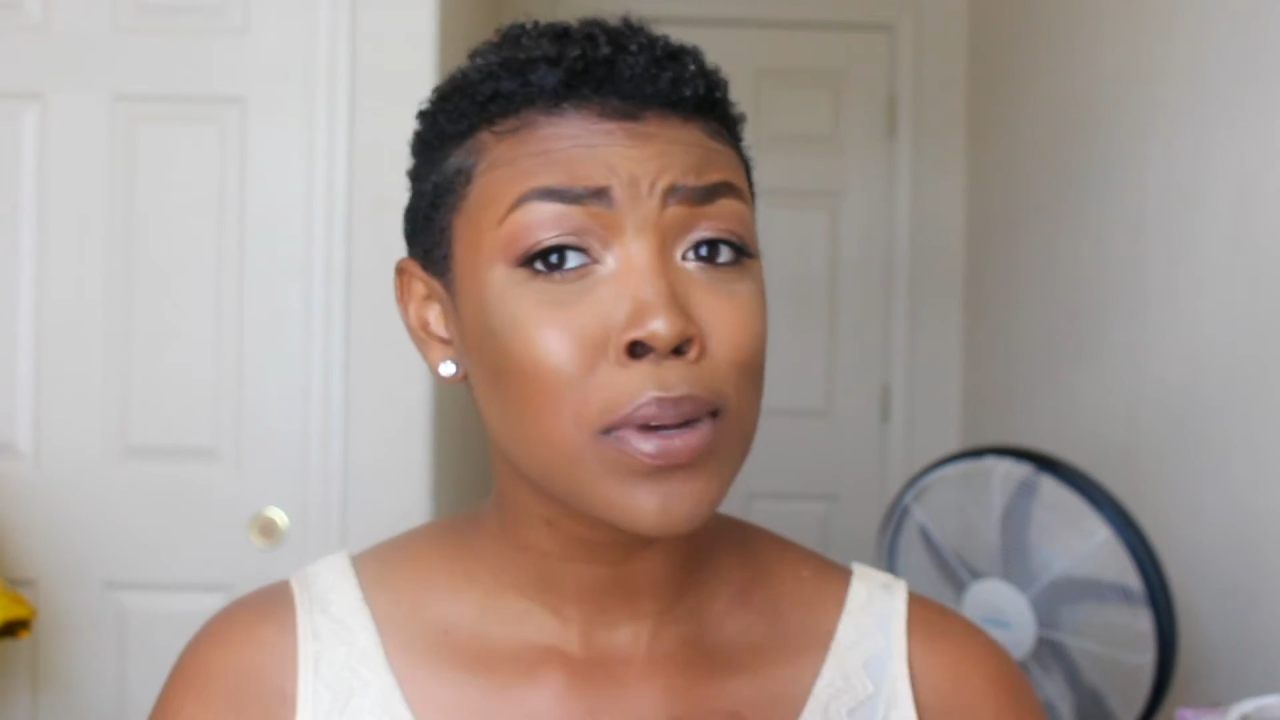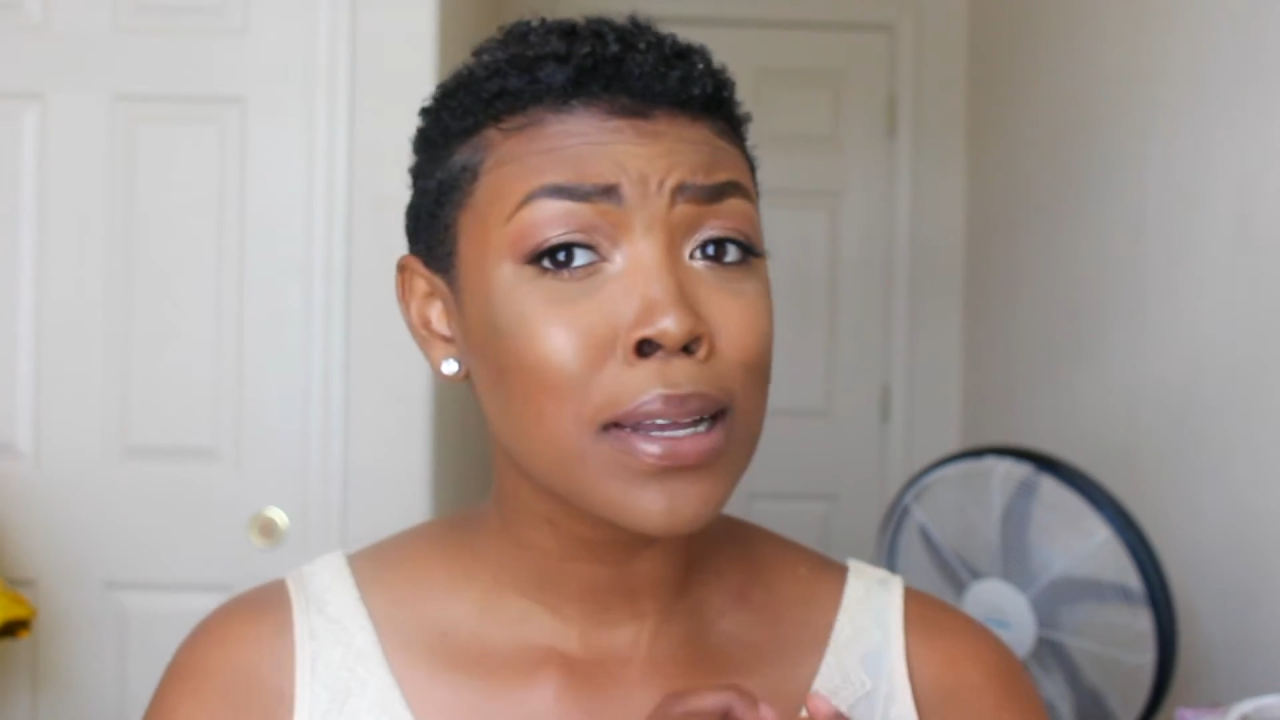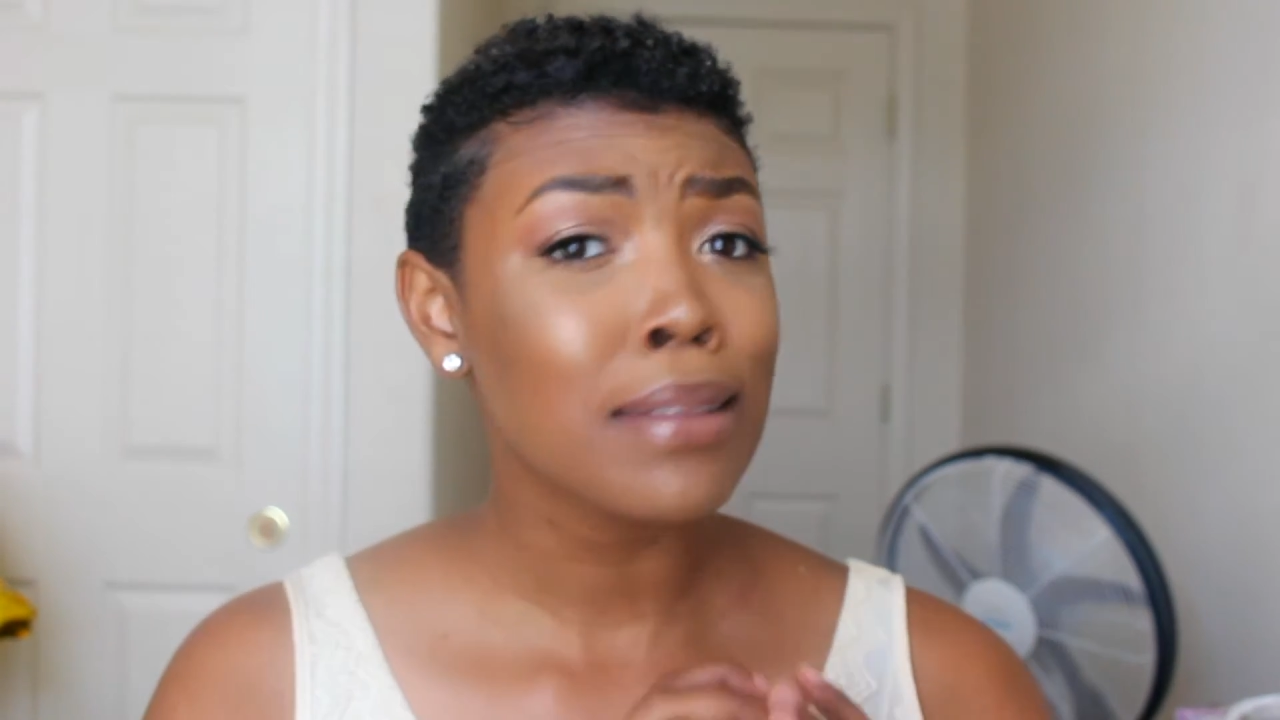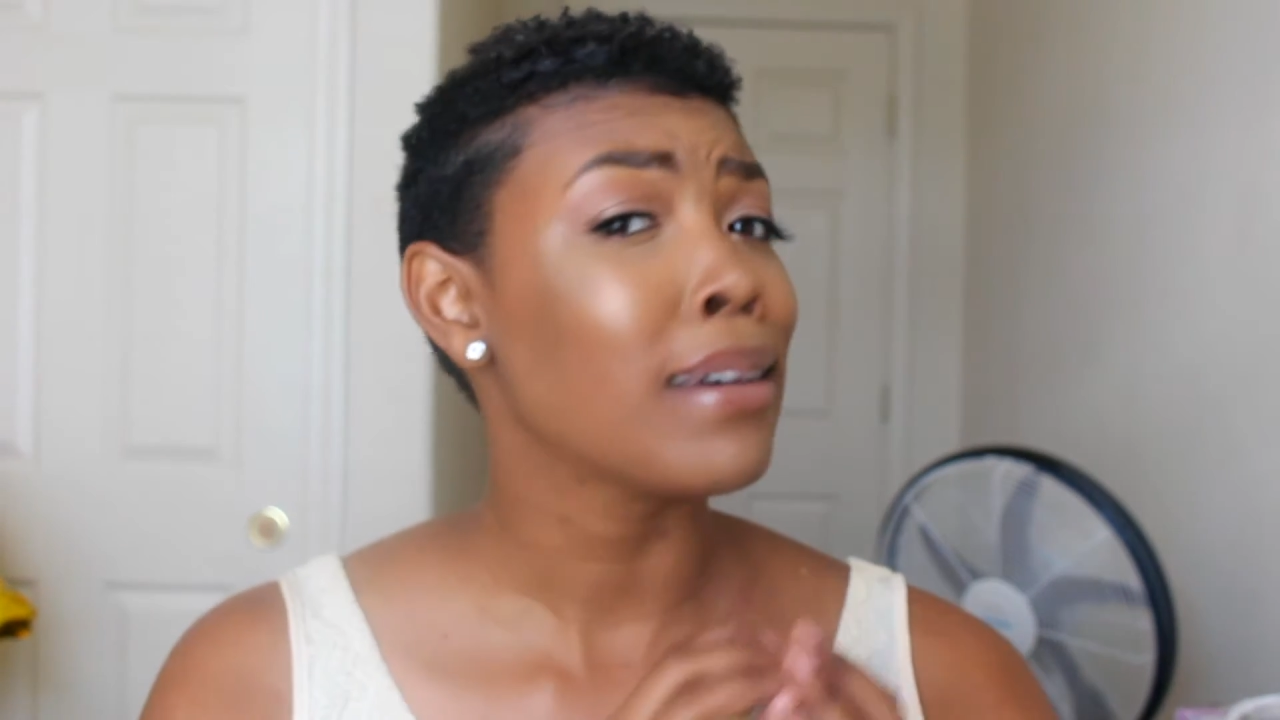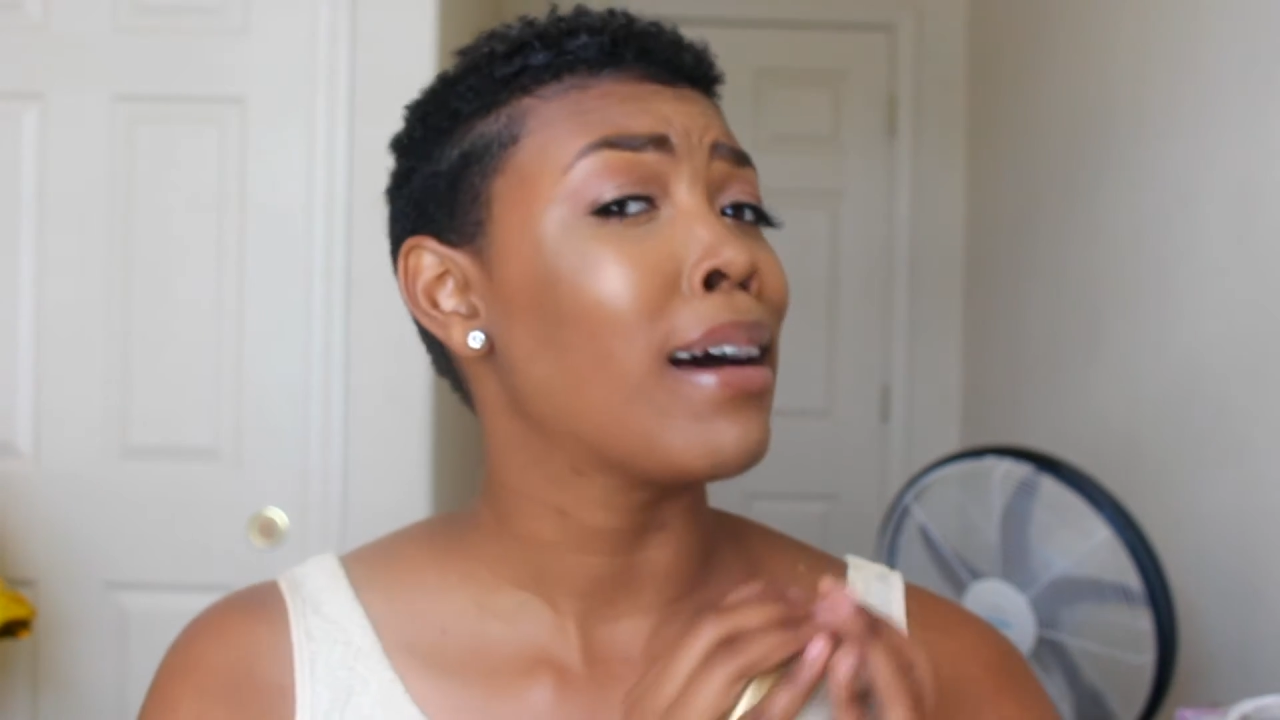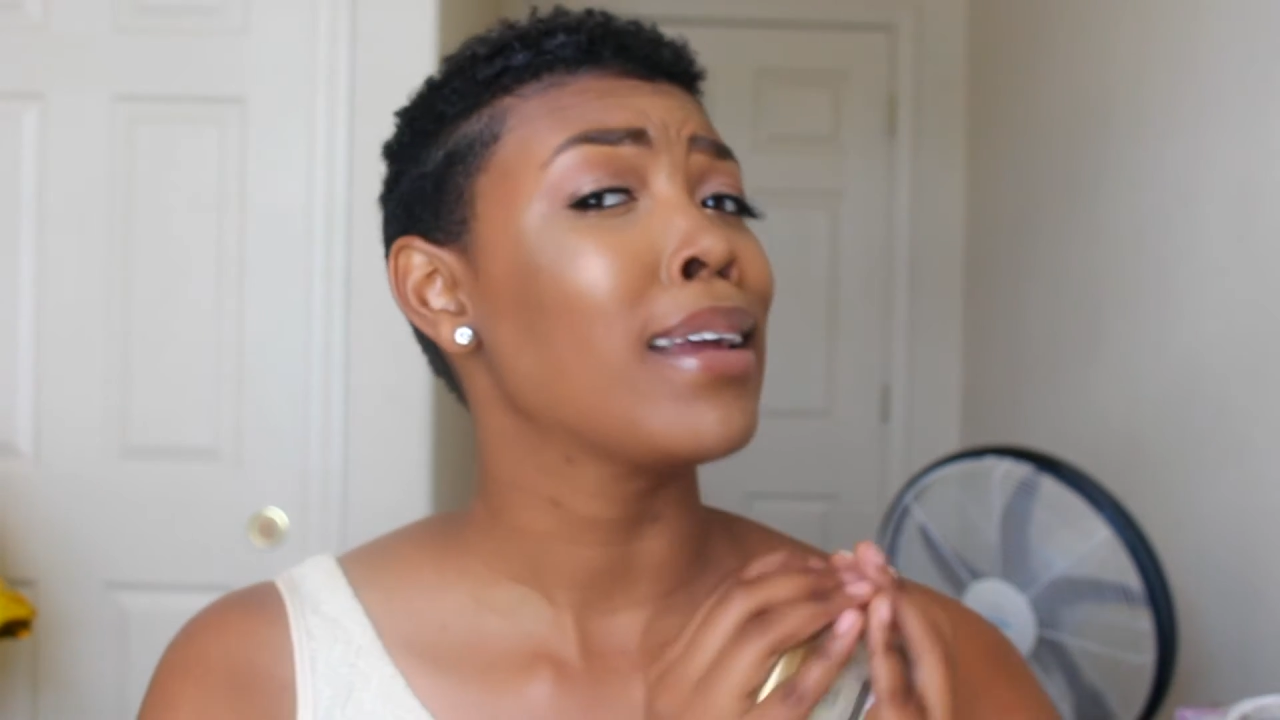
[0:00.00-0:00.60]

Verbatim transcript: one that